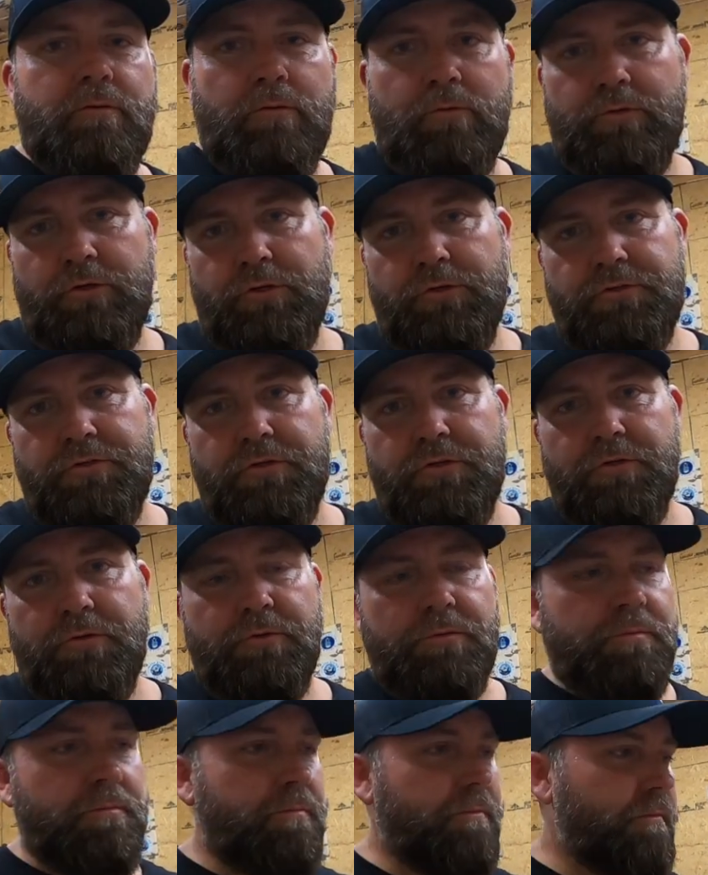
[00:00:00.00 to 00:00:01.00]
on
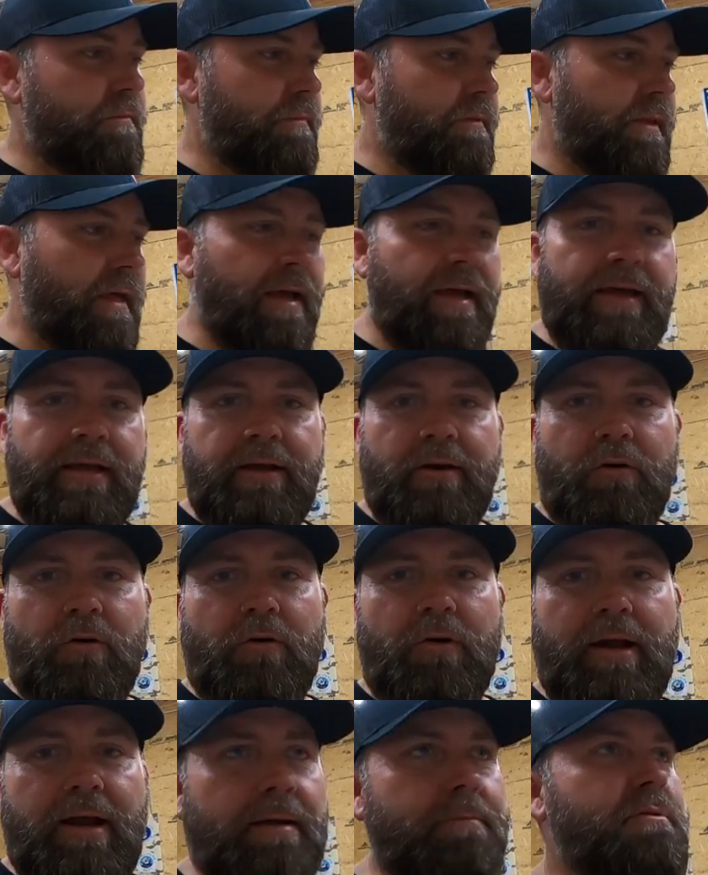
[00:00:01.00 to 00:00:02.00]
YouTube. They
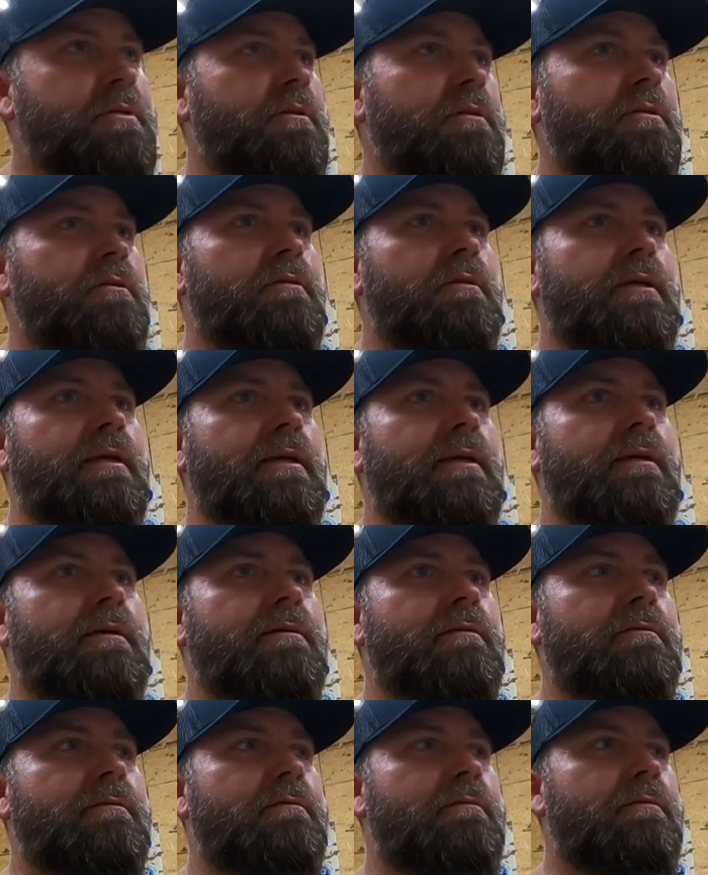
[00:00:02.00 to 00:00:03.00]
are absolutely
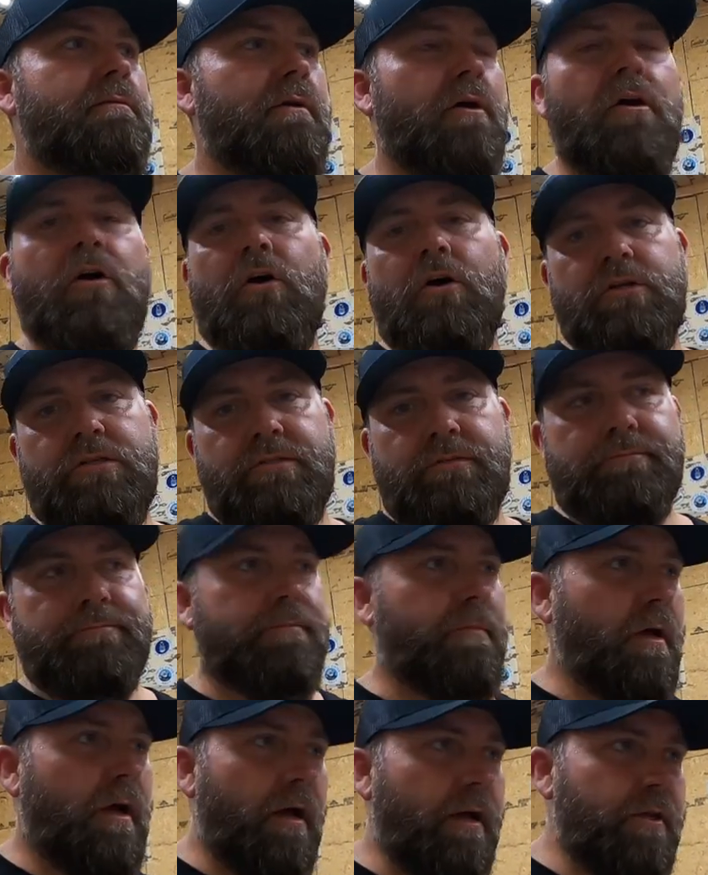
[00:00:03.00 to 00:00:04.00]
awesome.
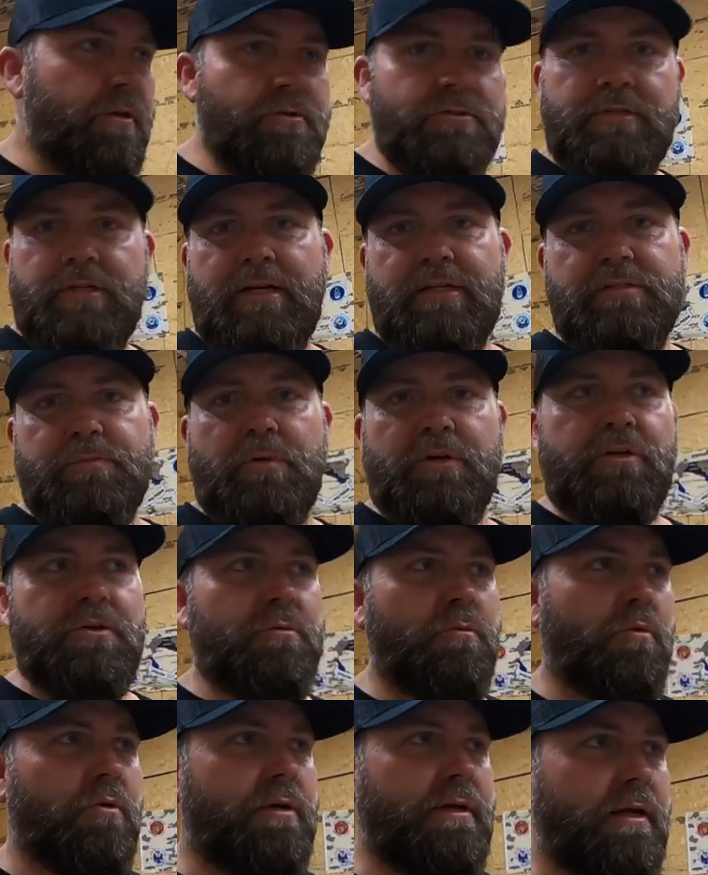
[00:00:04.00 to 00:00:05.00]
I use it as my
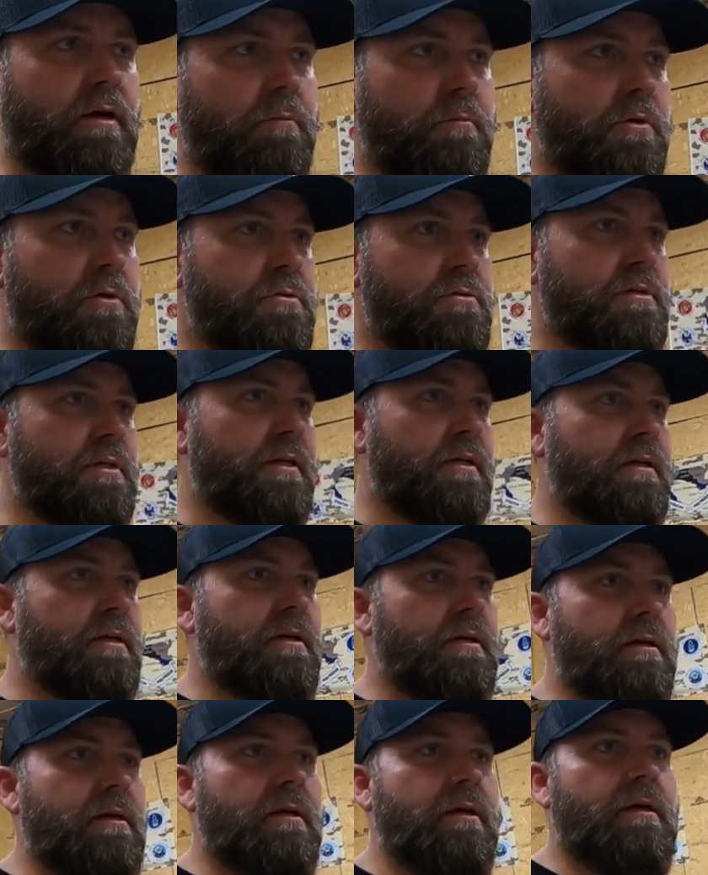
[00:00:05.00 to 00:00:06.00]
new workout music.
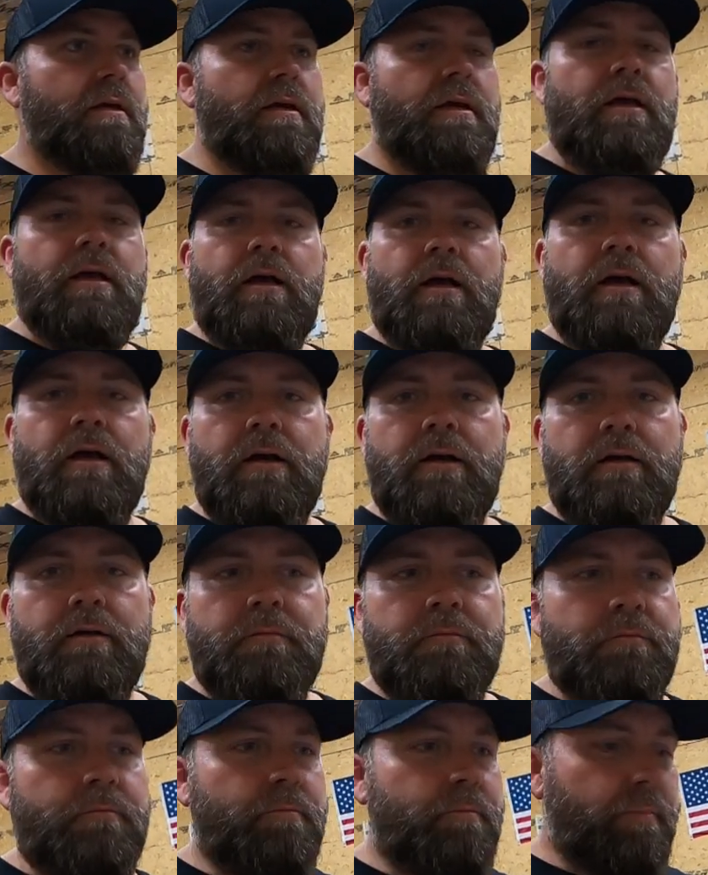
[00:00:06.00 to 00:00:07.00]

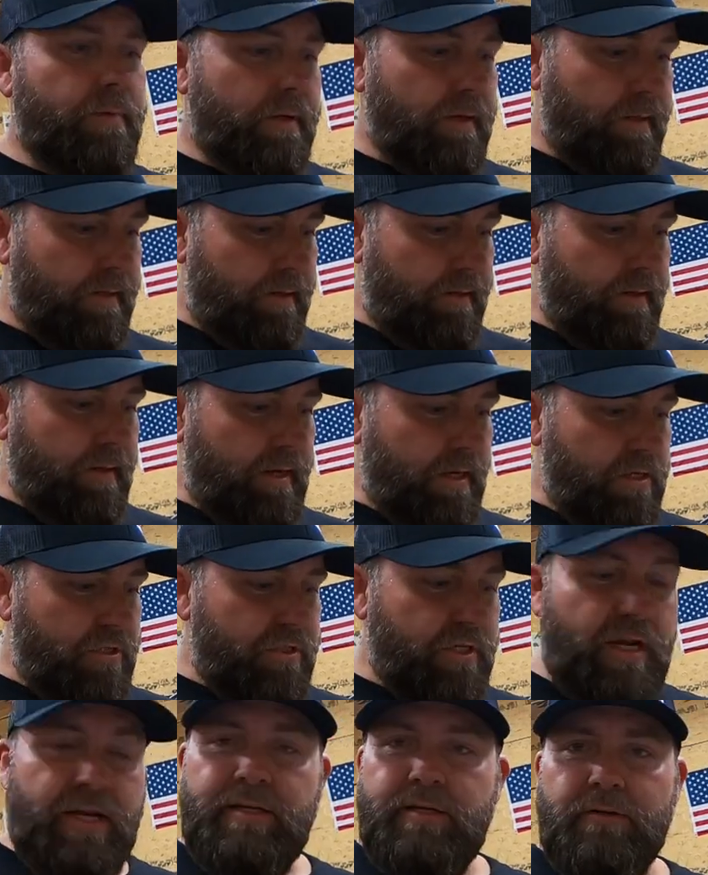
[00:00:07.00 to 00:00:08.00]
But
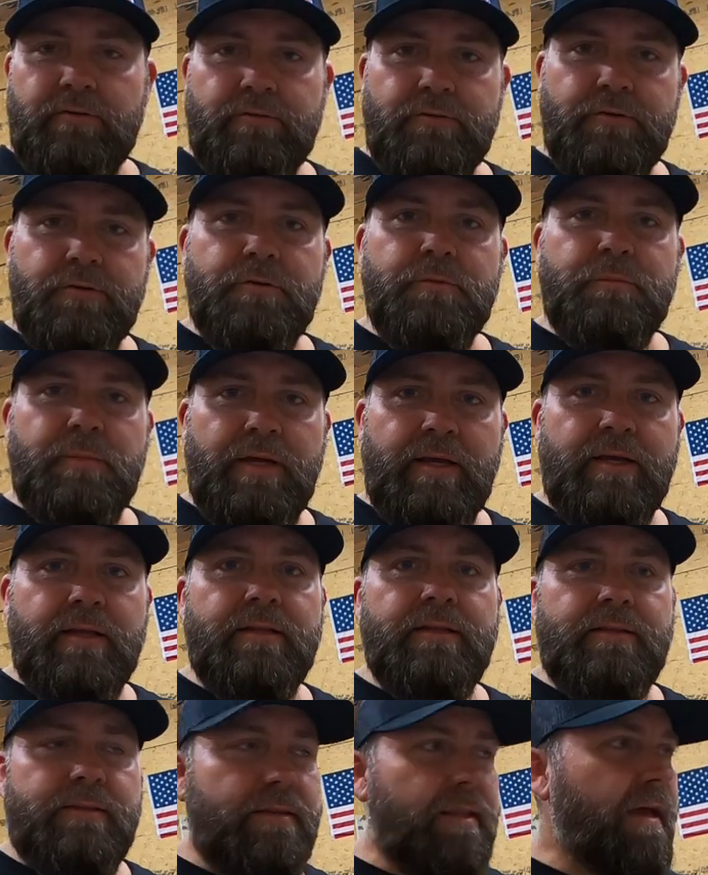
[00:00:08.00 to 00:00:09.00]
SJ and the group,
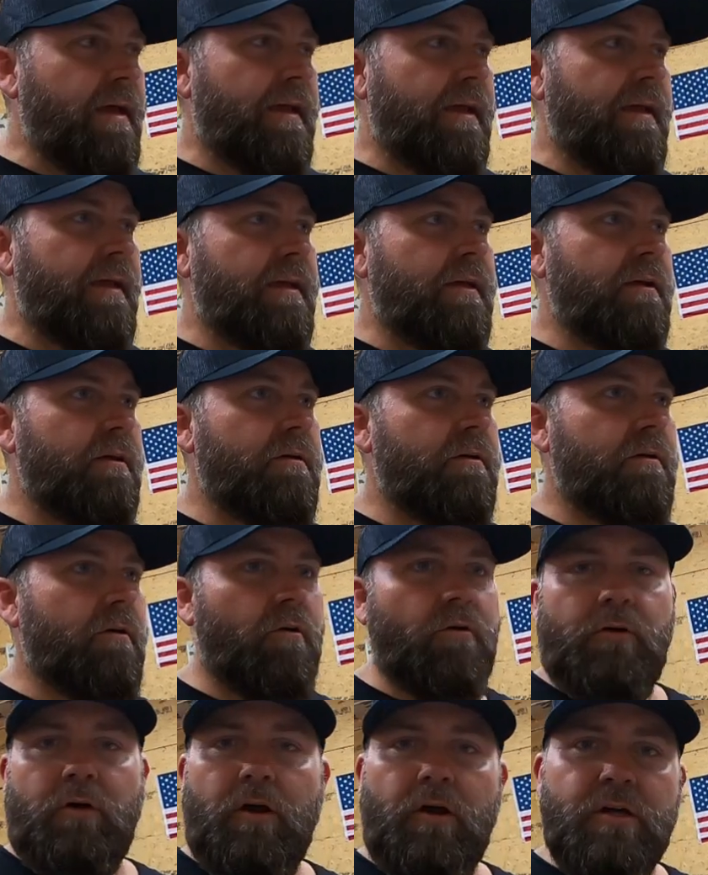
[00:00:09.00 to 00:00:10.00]
man, they
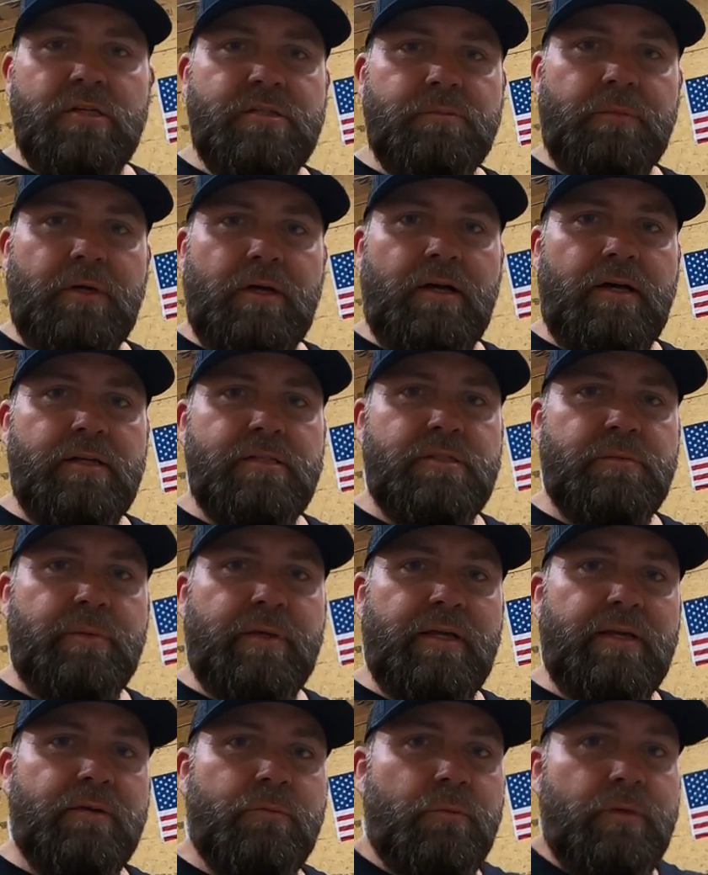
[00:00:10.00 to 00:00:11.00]
are awesome guys to
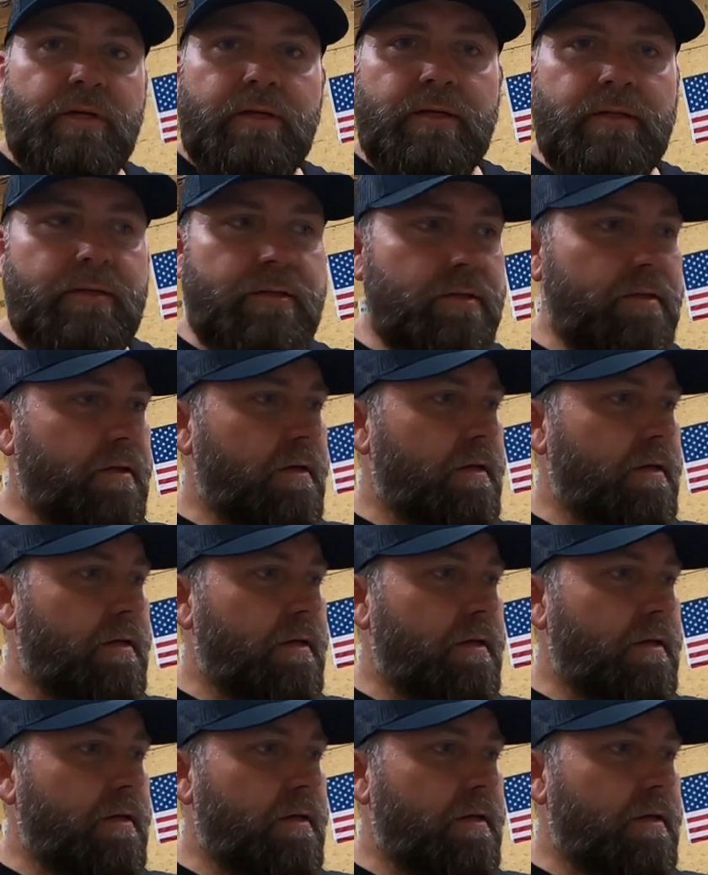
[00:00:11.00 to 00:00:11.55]
begin with,